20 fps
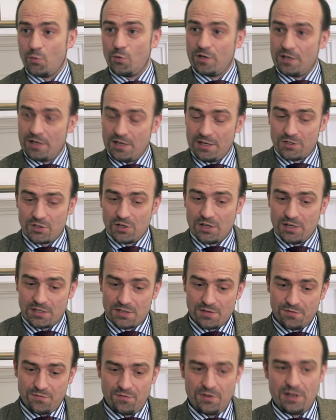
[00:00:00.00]
We need to
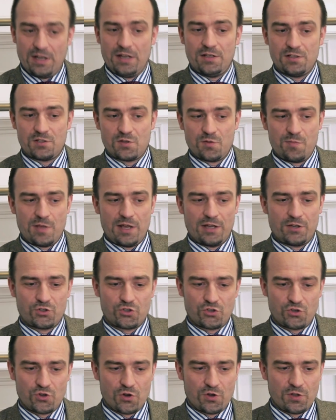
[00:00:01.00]
intervene to make
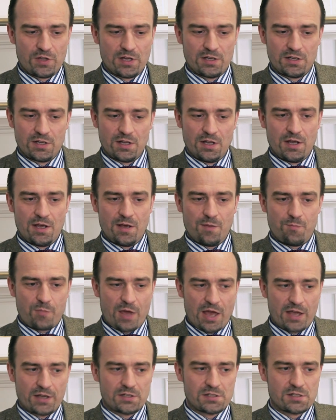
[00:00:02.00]
sure that
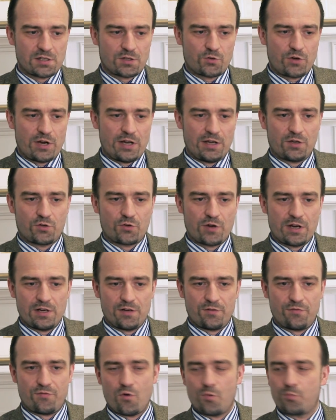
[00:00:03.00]
banks are creating
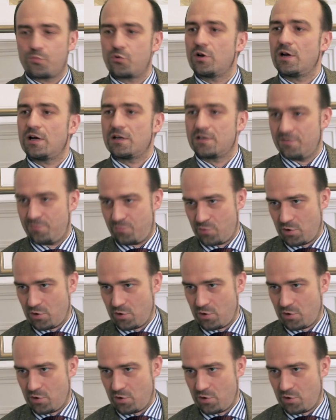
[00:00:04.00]
credit for productive